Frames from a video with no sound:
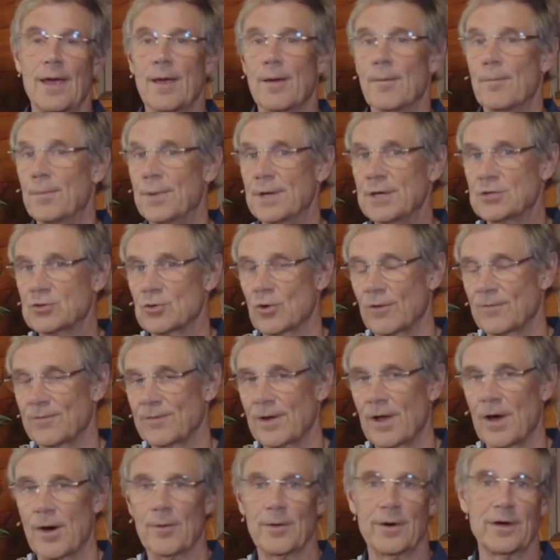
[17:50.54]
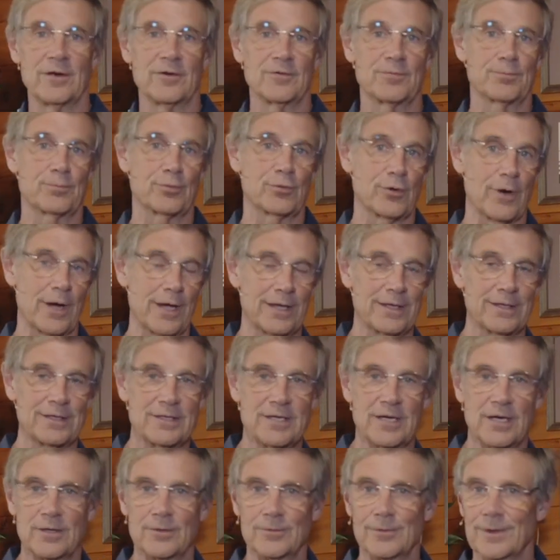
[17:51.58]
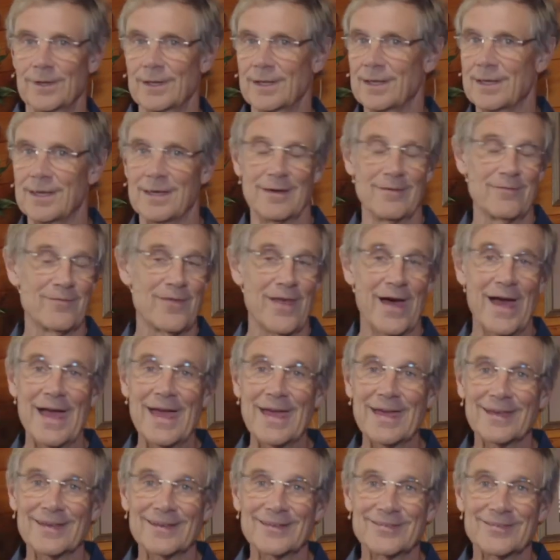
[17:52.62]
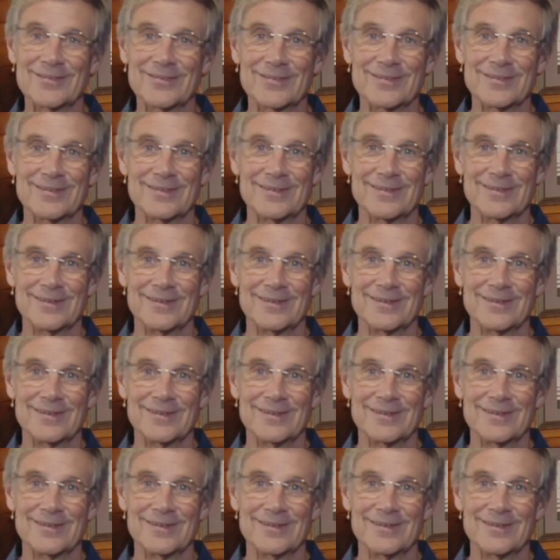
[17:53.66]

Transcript: Be joyful always, pray continually, give thanks.